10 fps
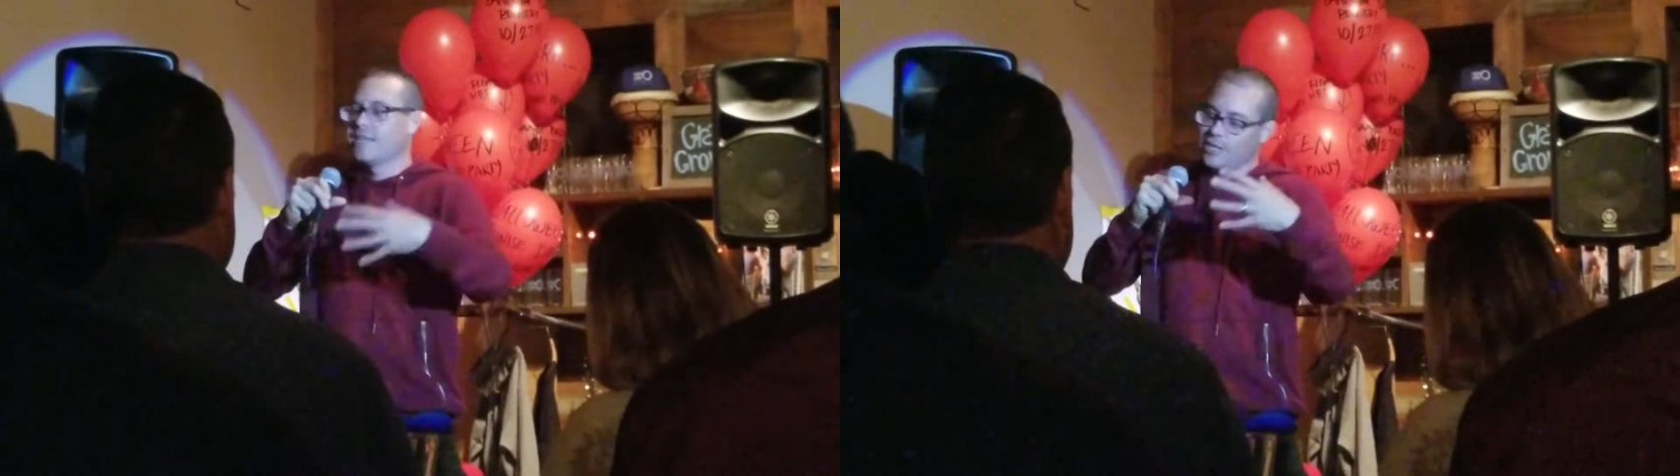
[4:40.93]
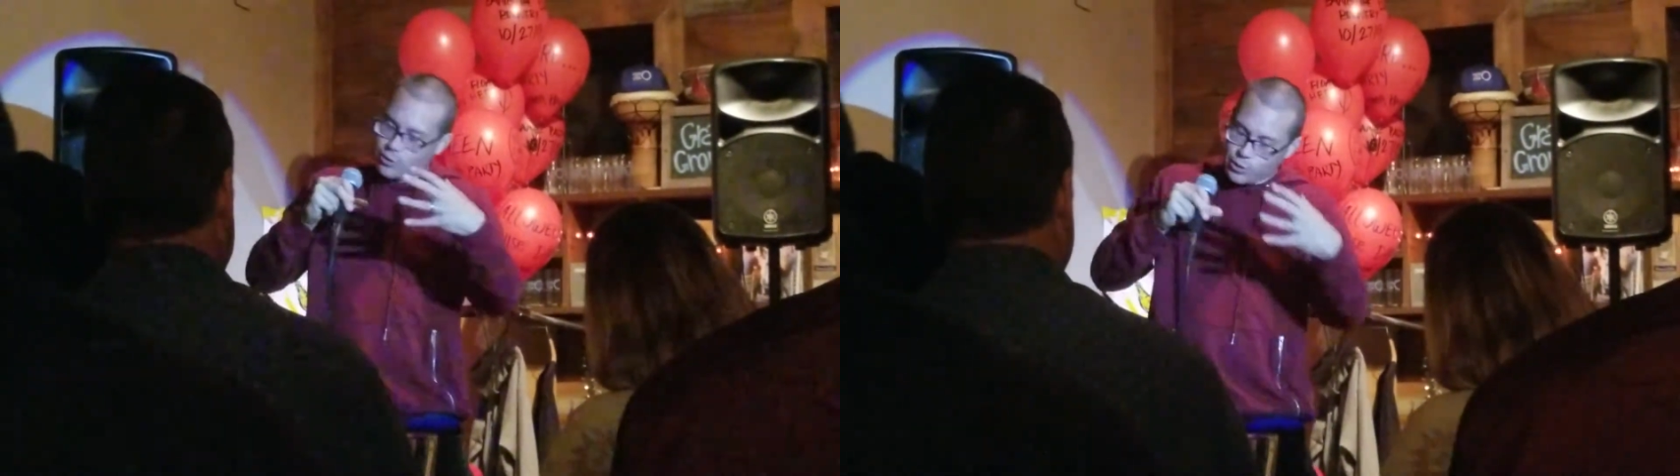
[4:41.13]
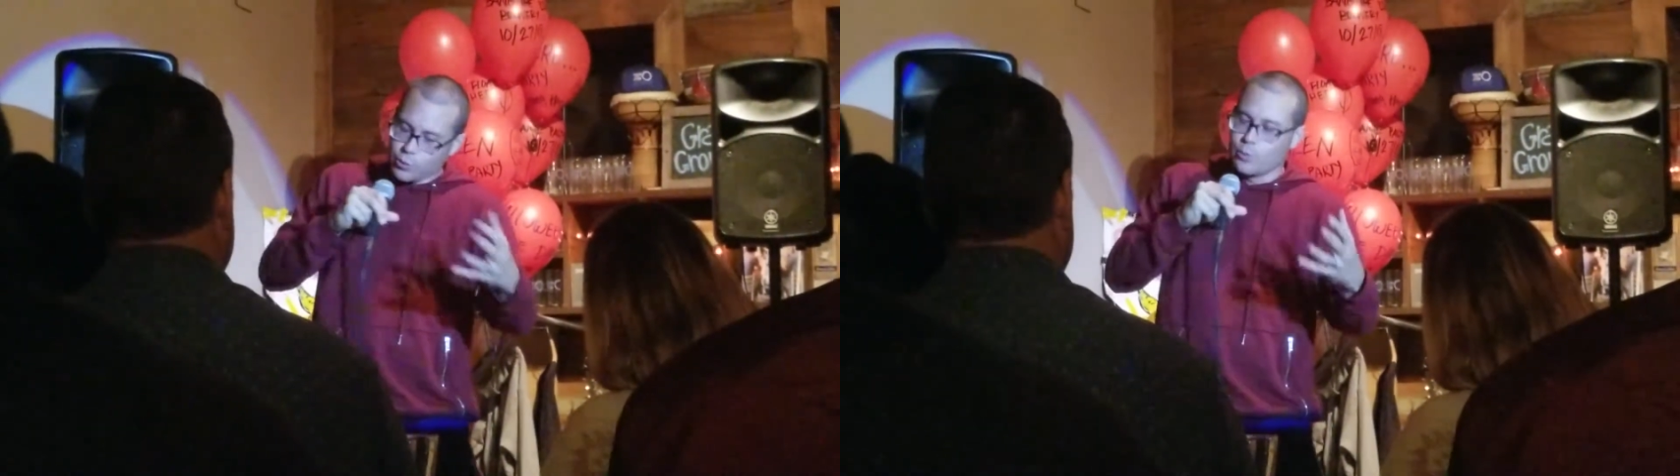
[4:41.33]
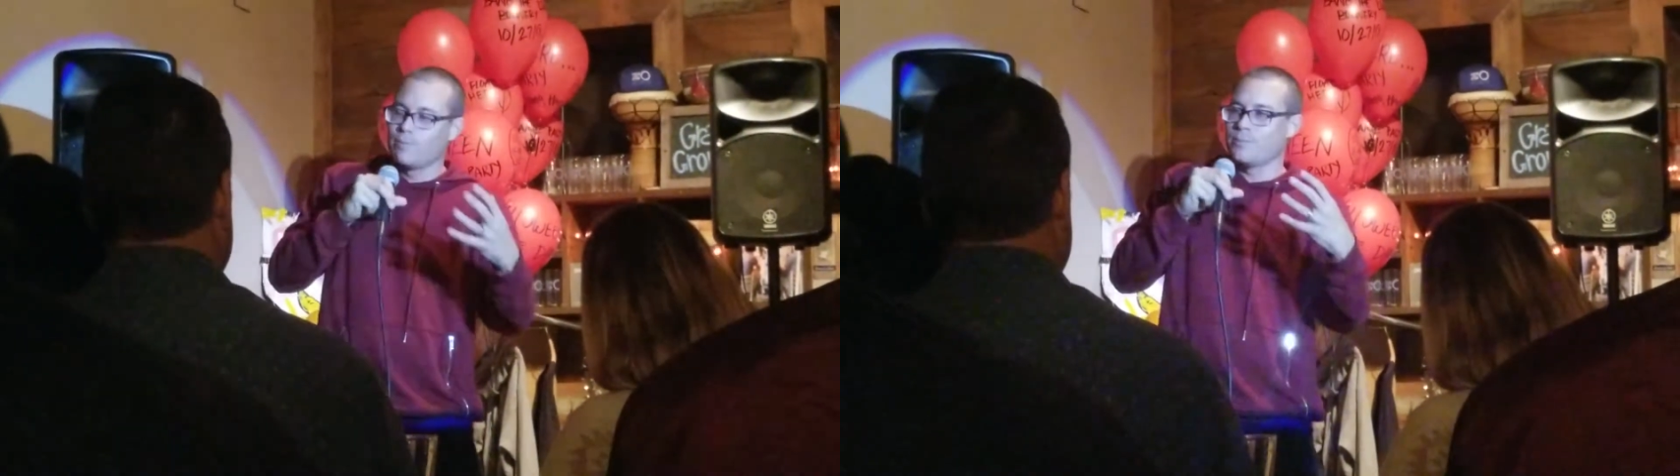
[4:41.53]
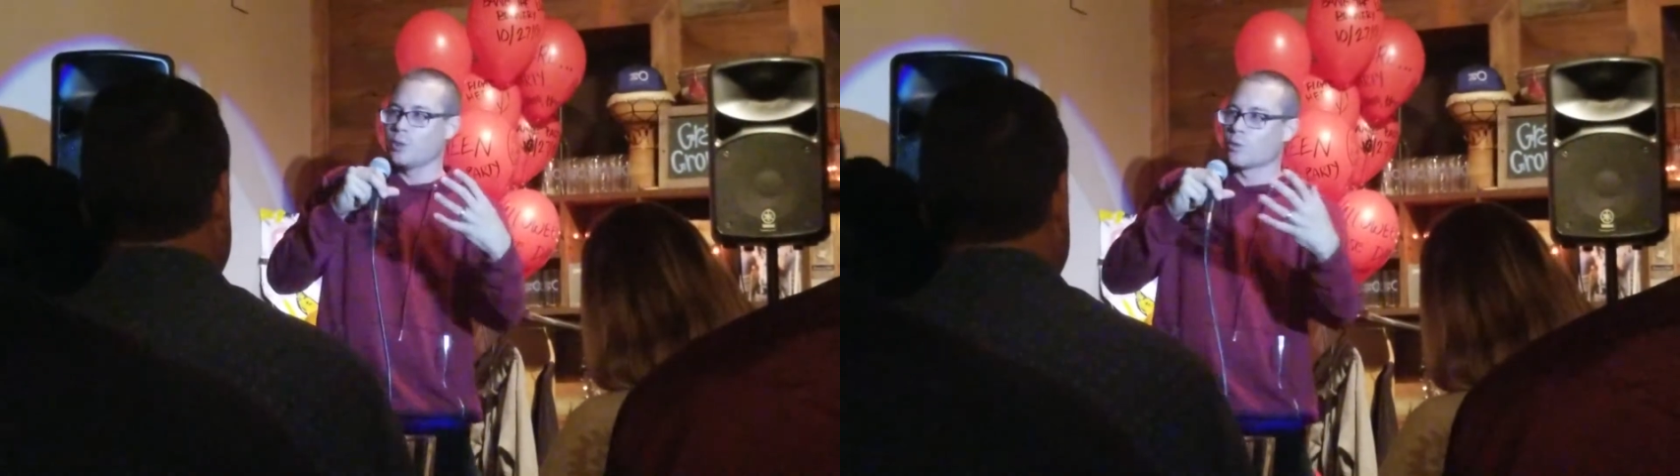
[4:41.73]
You
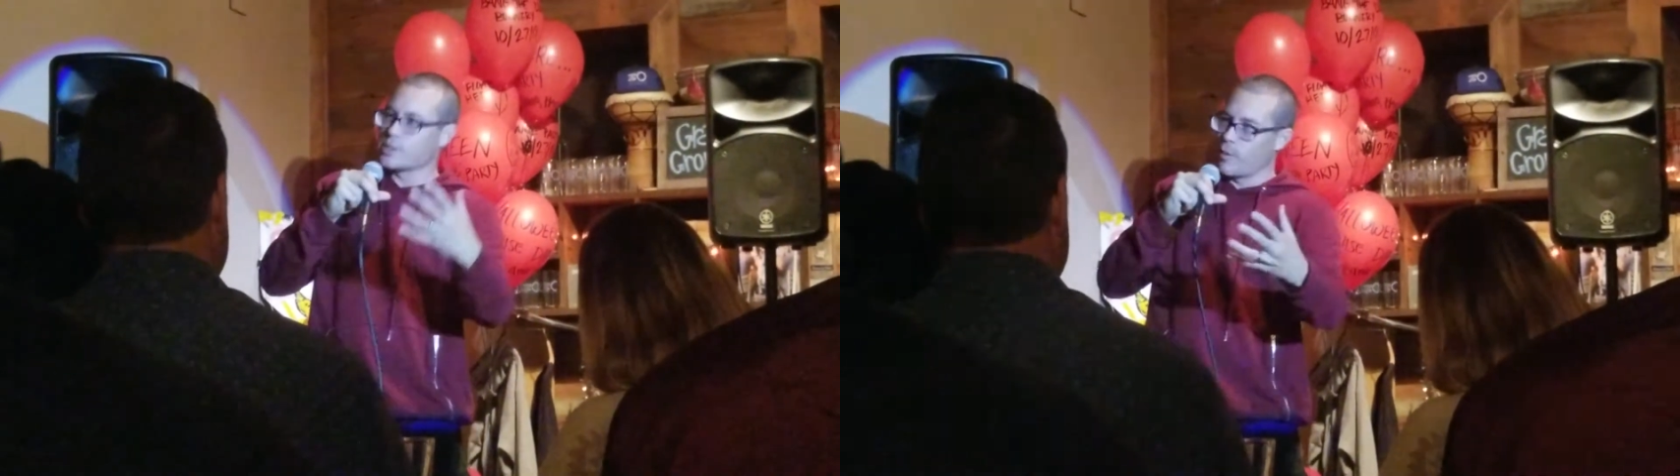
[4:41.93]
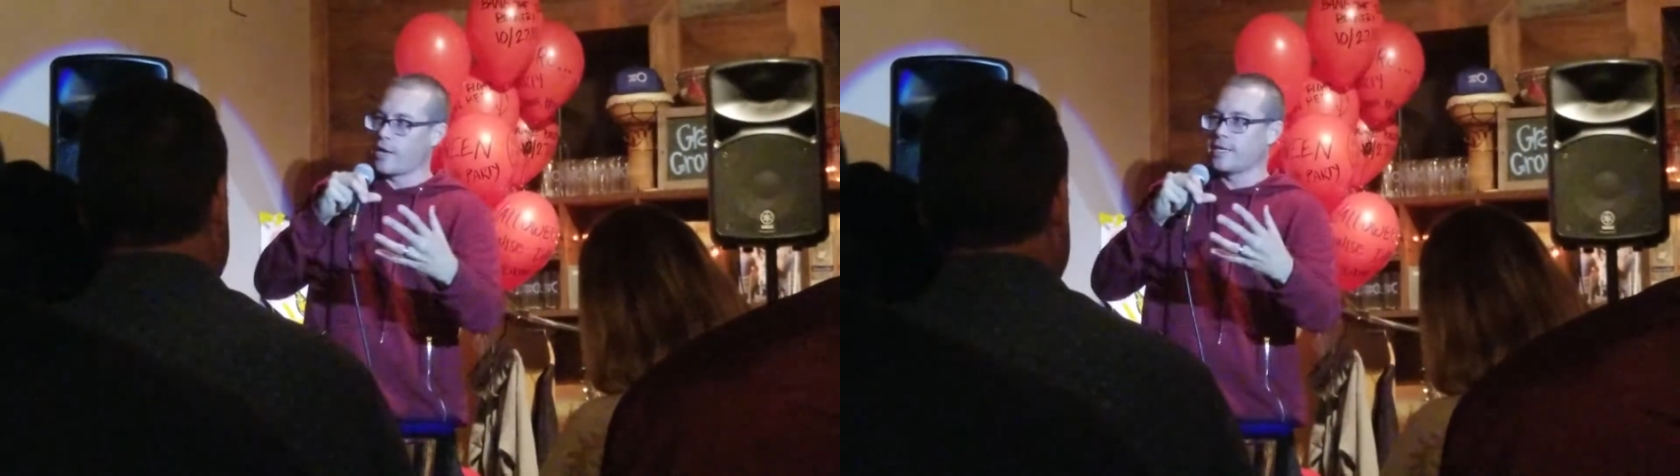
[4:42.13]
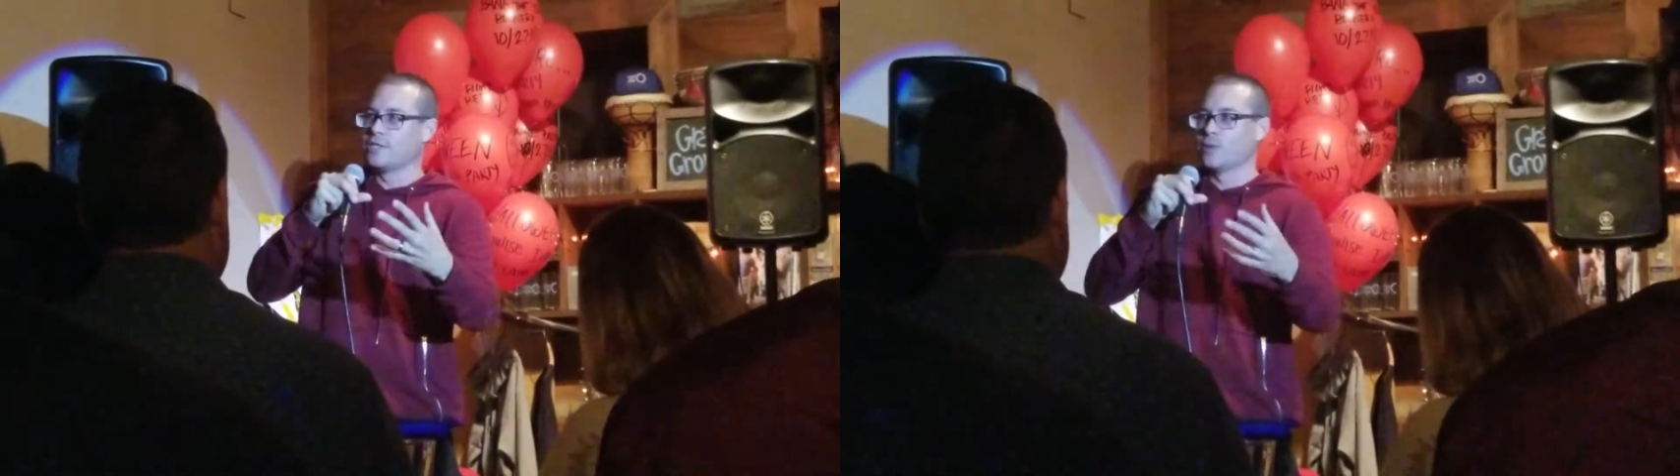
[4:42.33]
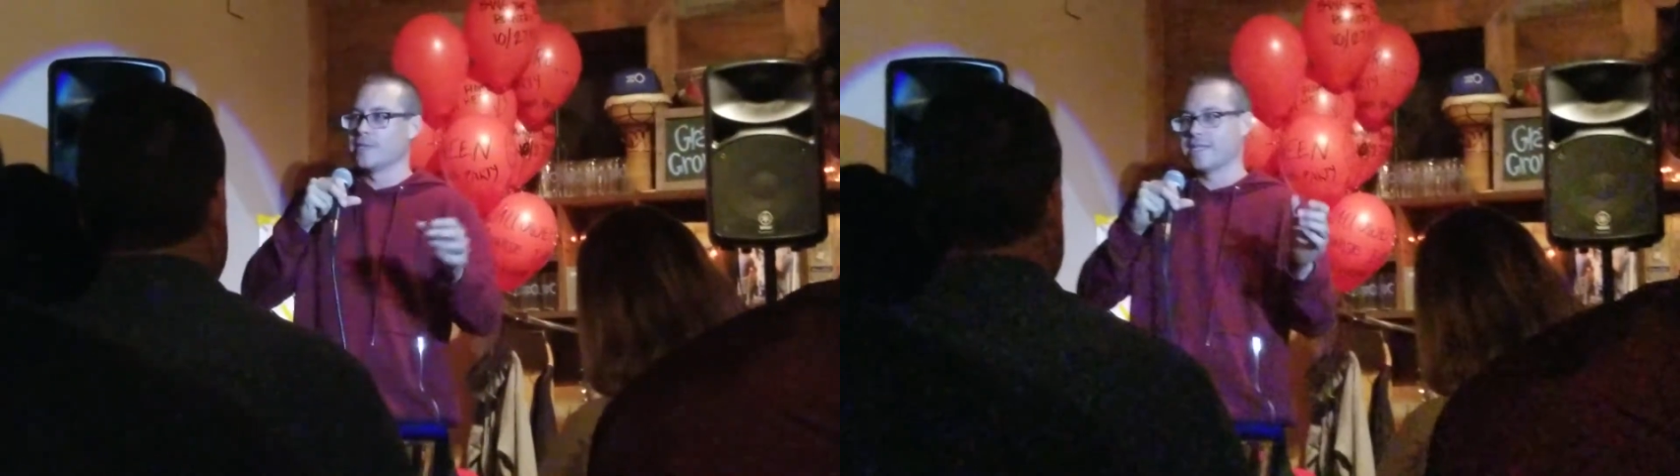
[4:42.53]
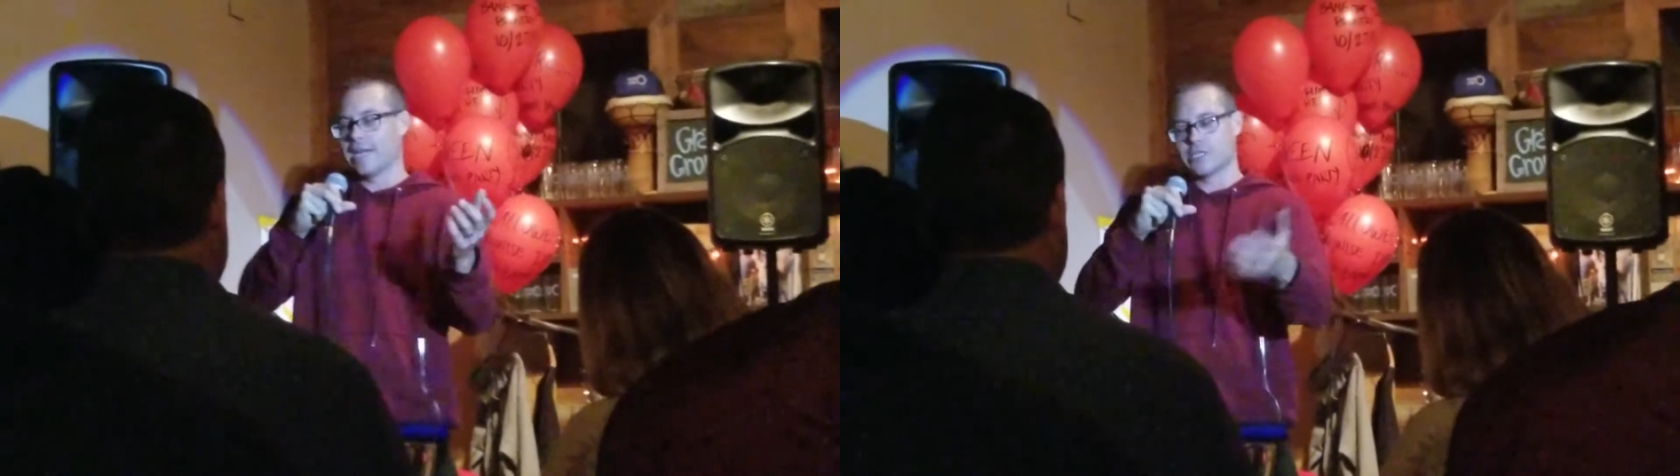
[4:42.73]
responded to it,
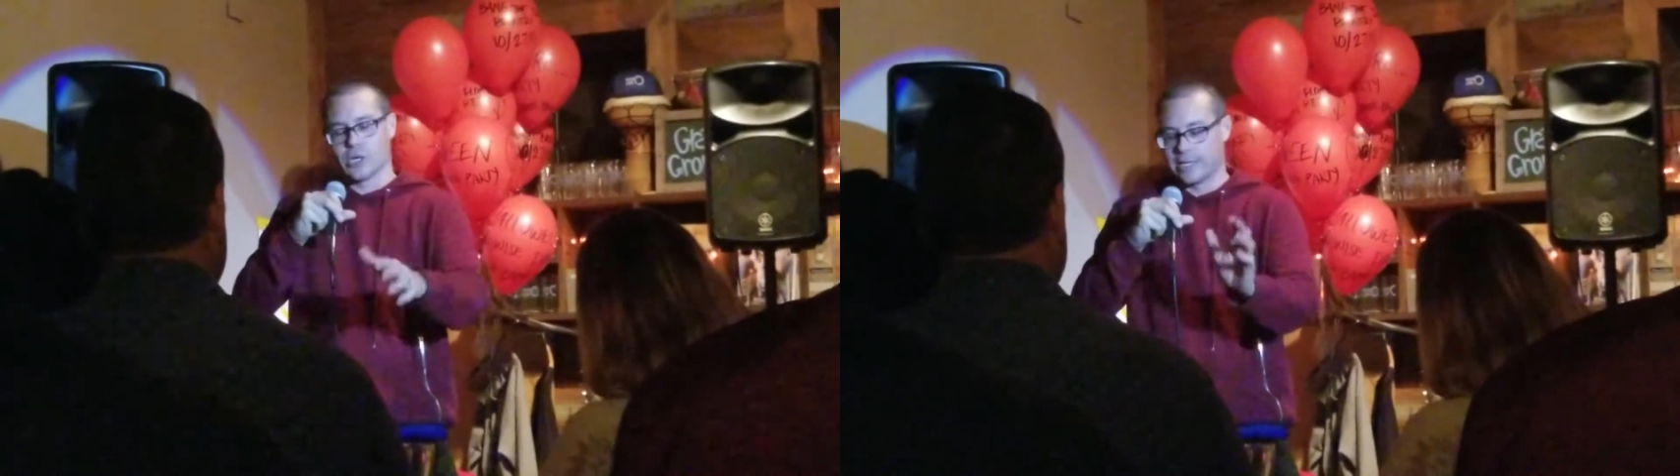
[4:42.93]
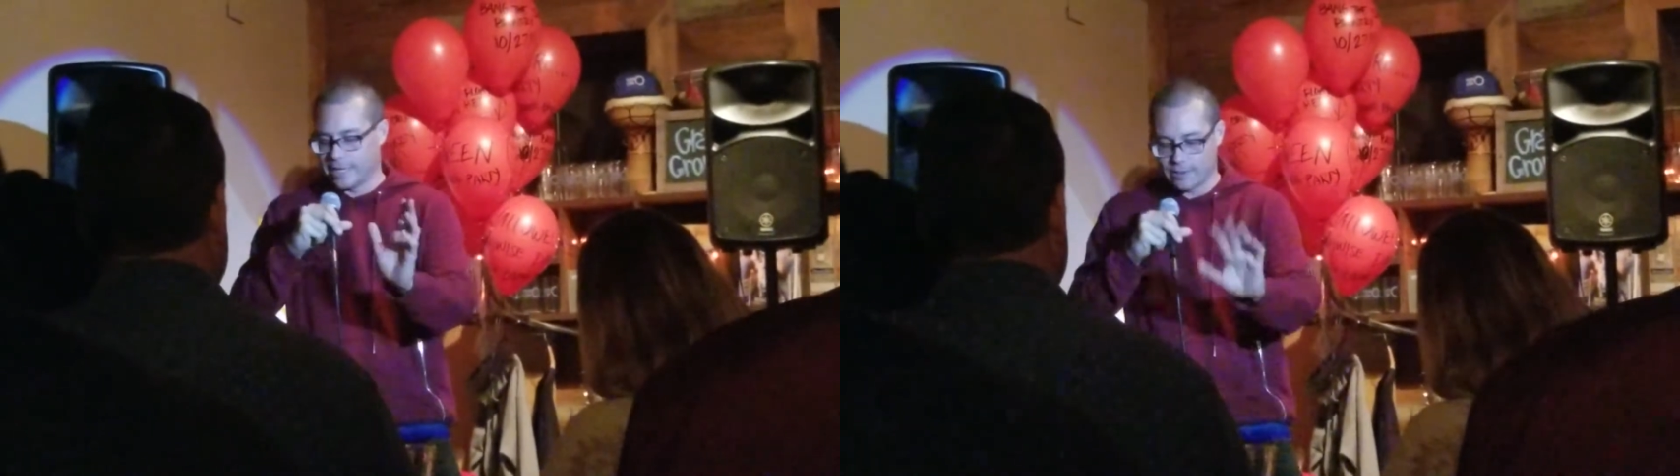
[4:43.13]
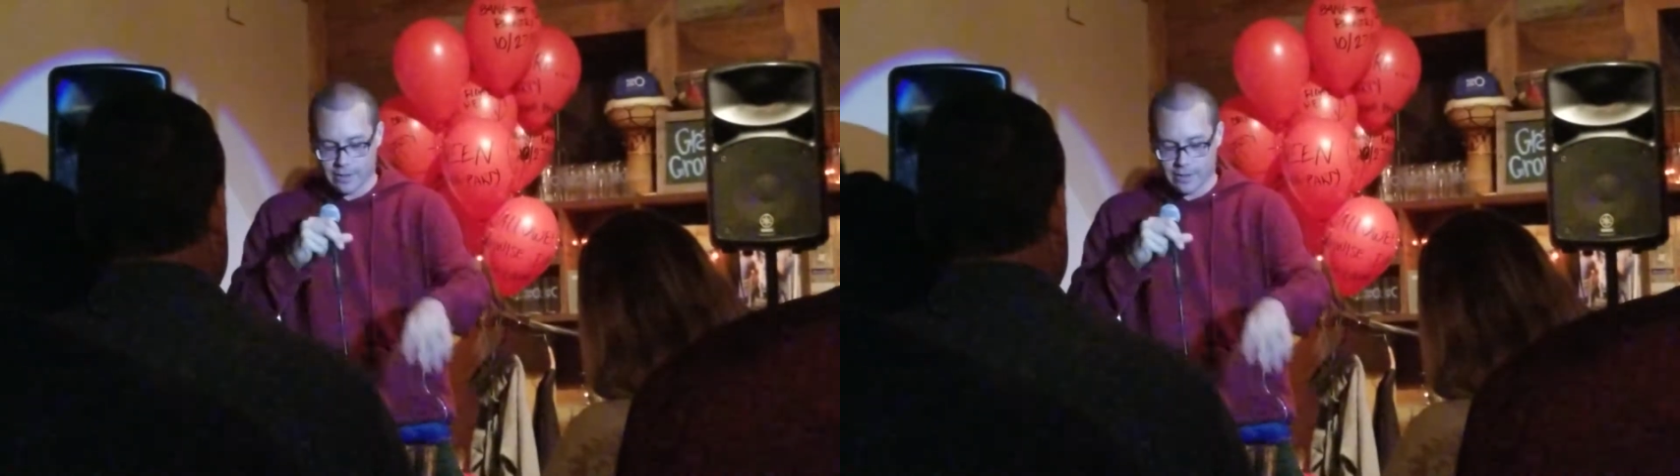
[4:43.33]
and then I shot you down.